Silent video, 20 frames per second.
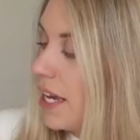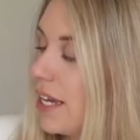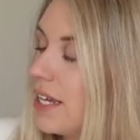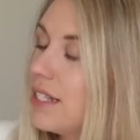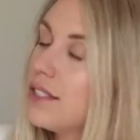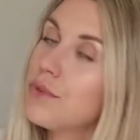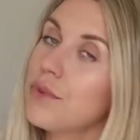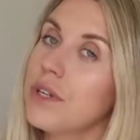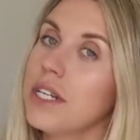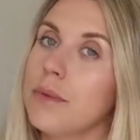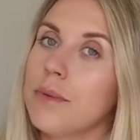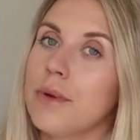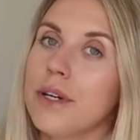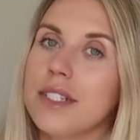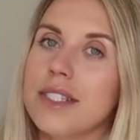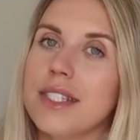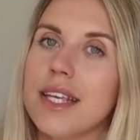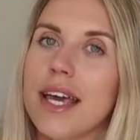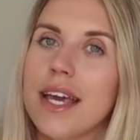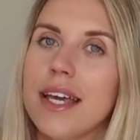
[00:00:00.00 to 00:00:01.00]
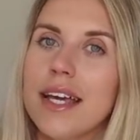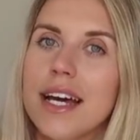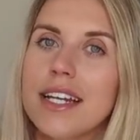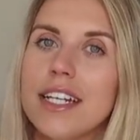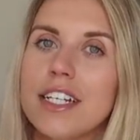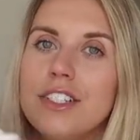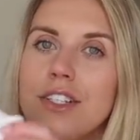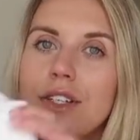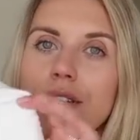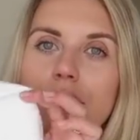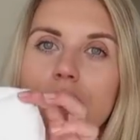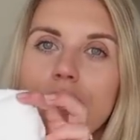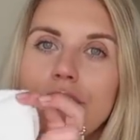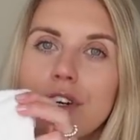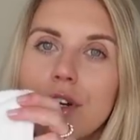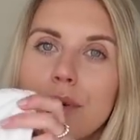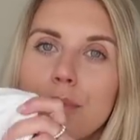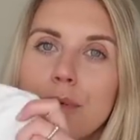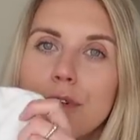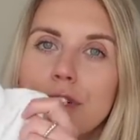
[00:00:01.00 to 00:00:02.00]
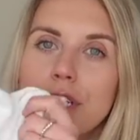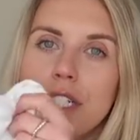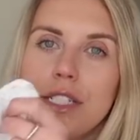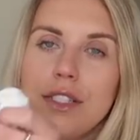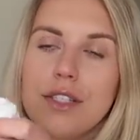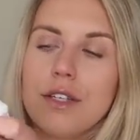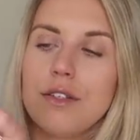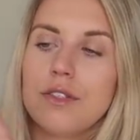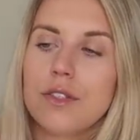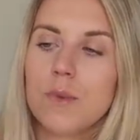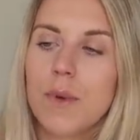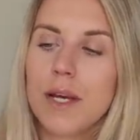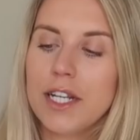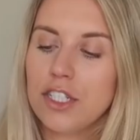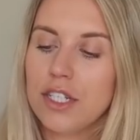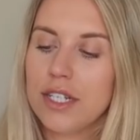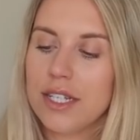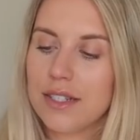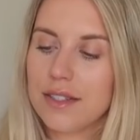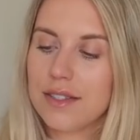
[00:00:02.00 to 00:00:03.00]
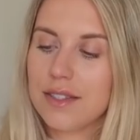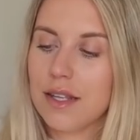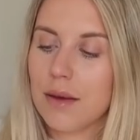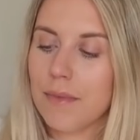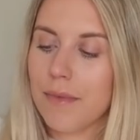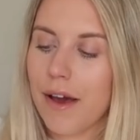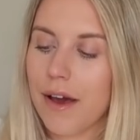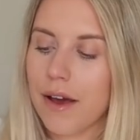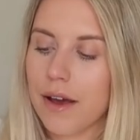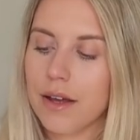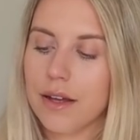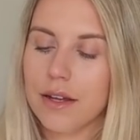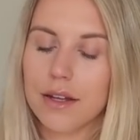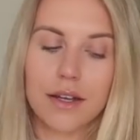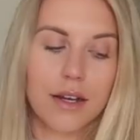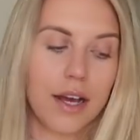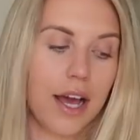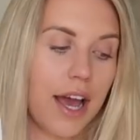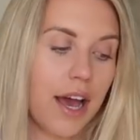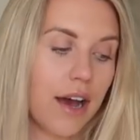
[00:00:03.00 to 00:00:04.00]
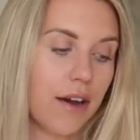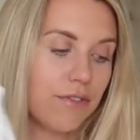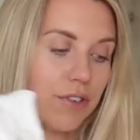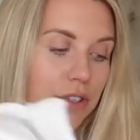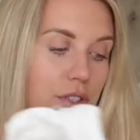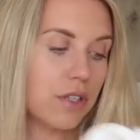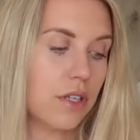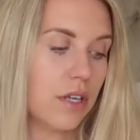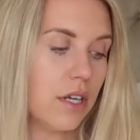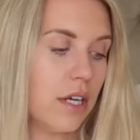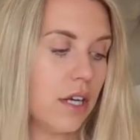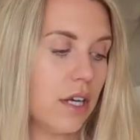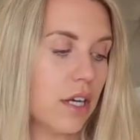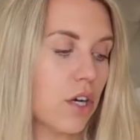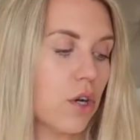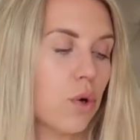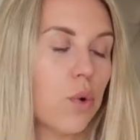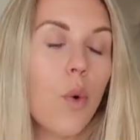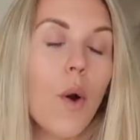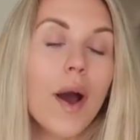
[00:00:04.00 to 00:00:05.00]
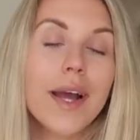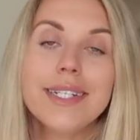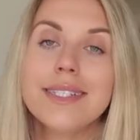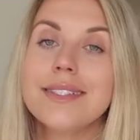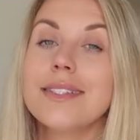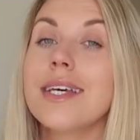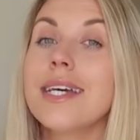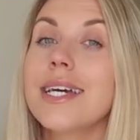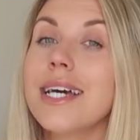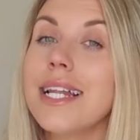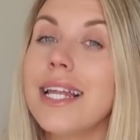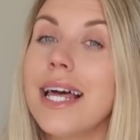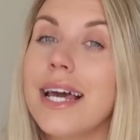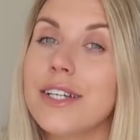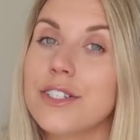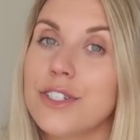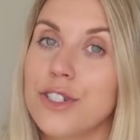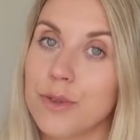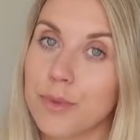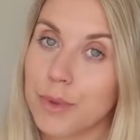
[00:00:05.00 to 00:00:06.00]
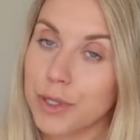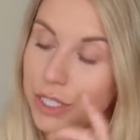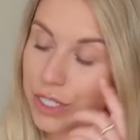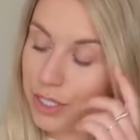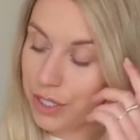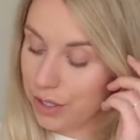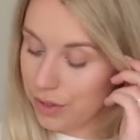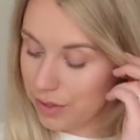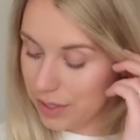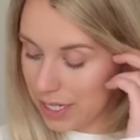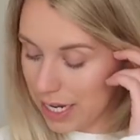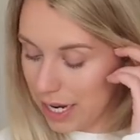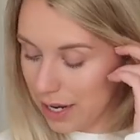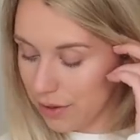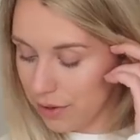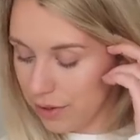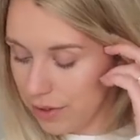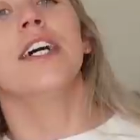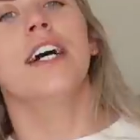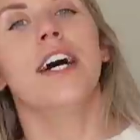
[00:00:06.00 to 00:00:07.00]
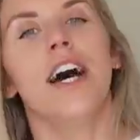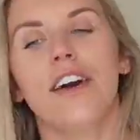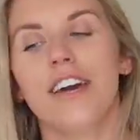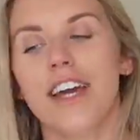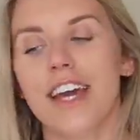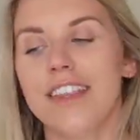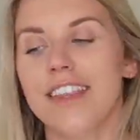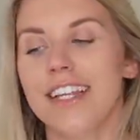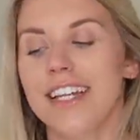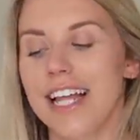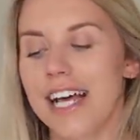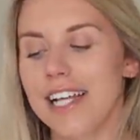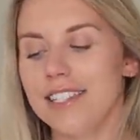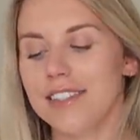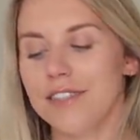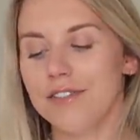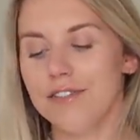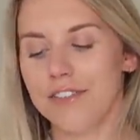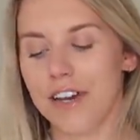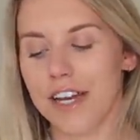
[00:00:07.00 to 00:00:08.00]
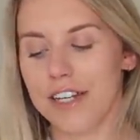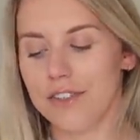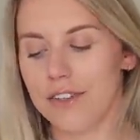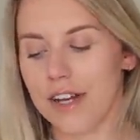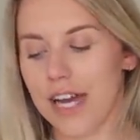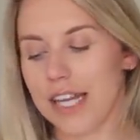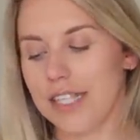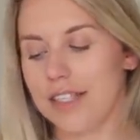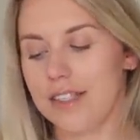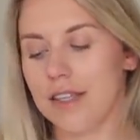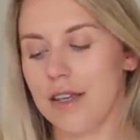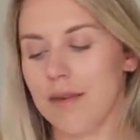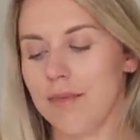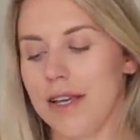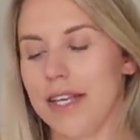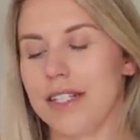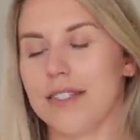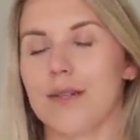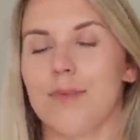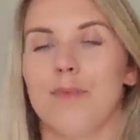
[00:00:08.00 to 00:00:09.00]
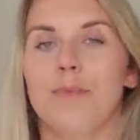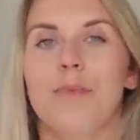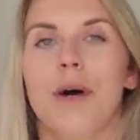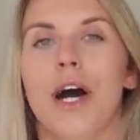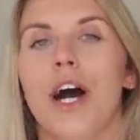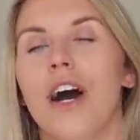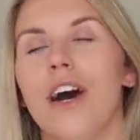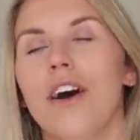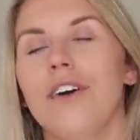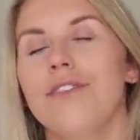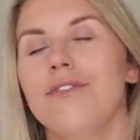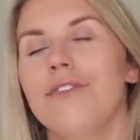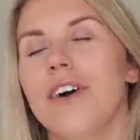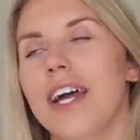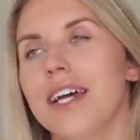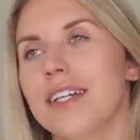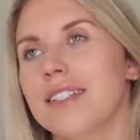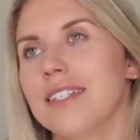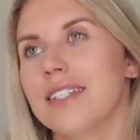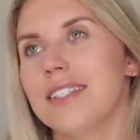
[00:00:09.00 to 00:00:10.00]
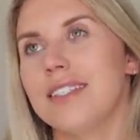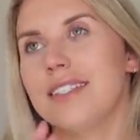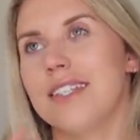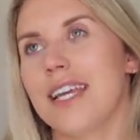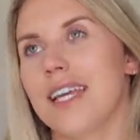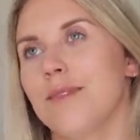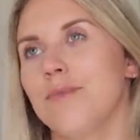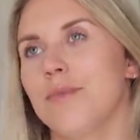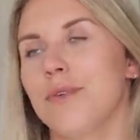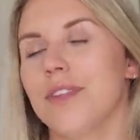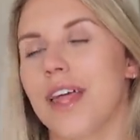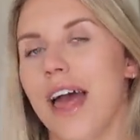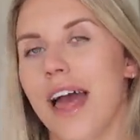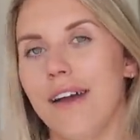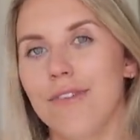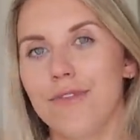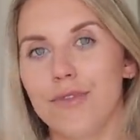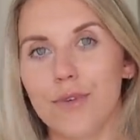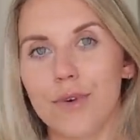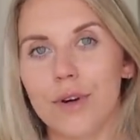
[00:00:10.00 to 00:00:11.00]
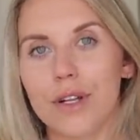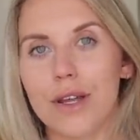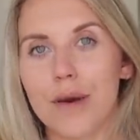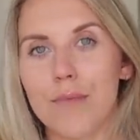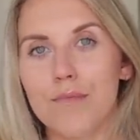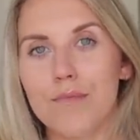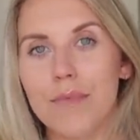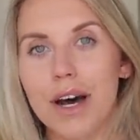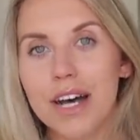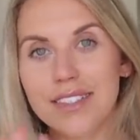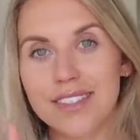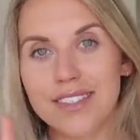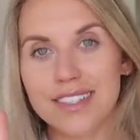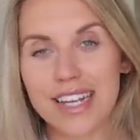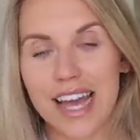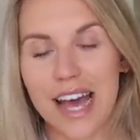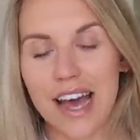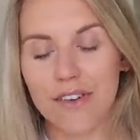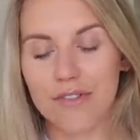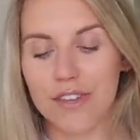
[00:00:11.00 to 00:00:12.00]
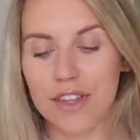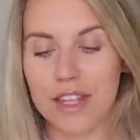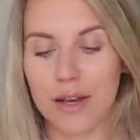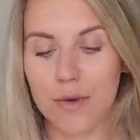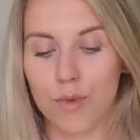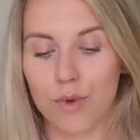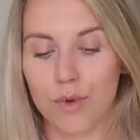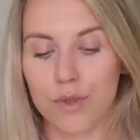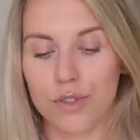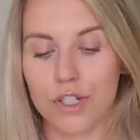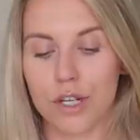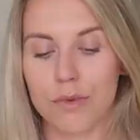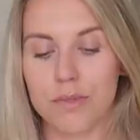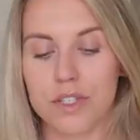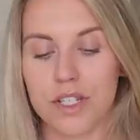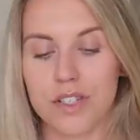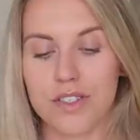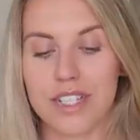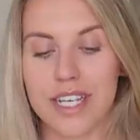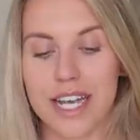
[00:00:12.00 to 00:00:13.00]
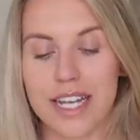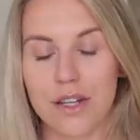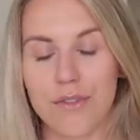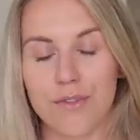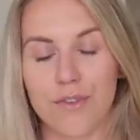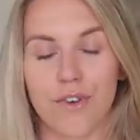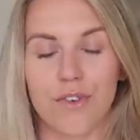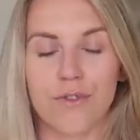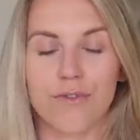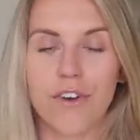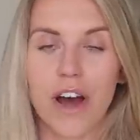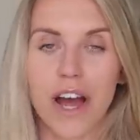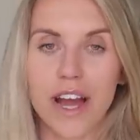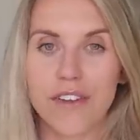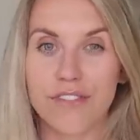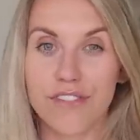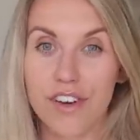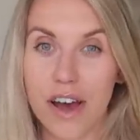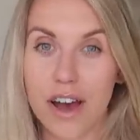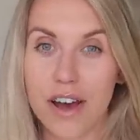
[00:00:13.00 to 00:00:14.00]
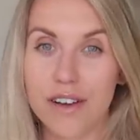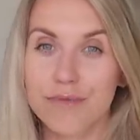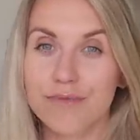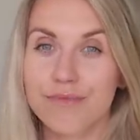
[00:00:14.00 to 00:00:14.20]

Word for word: it is really pretty and I do love a good bodysuit especially in summer. I have quite a collection of bodysuits now. Okay, the last and final item is the perfect staple that everyone must have in their wardrobe. So to get it for a fiver,